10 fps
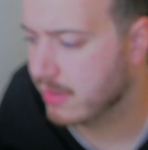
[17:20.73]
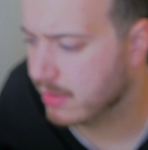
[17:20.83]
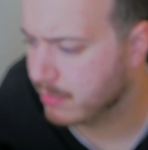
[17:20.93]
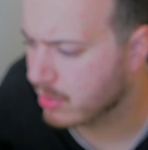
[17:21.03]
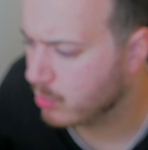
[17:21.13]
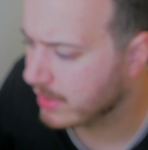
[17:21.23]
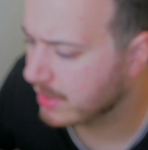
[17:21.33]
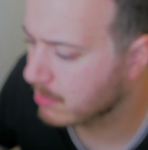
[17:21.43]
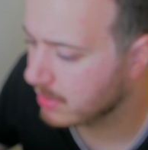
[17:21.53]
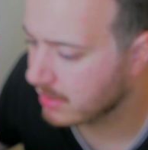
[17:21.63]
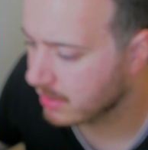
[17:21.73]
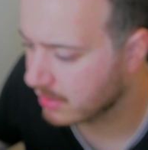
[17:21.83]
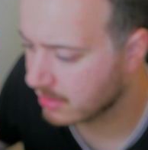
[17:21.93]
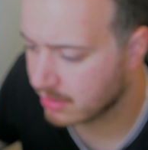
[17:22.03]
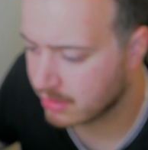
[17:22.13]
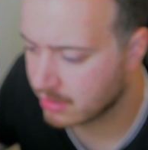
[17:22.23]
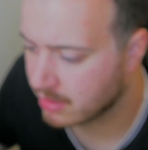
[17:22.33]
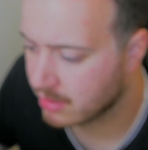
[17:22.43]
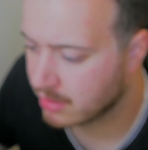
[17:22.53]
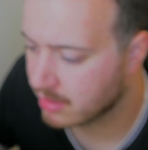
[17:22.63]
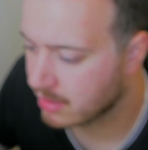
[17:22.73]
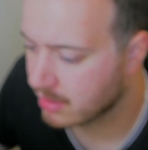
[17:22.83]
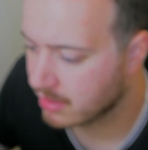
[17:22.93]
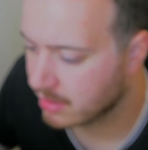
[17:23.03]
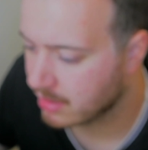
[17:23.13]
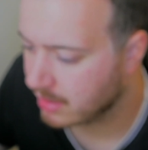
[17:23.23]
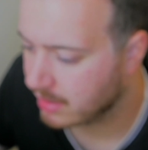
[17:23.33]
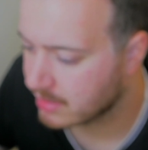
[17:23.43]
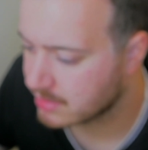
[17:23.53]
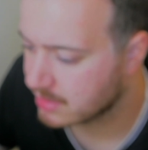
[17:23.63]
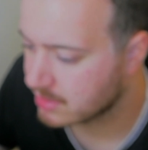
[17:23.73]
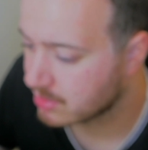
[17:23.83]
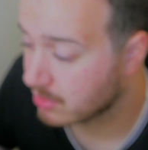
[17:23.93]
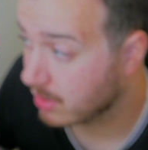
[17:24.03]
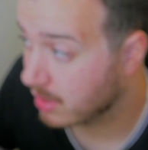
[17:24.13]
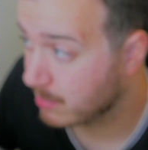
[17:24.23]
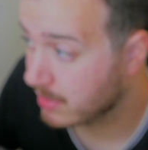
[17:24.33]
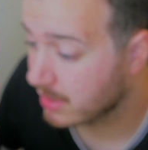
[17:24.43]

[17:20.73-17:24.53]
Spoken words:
On Wikipedia, he is described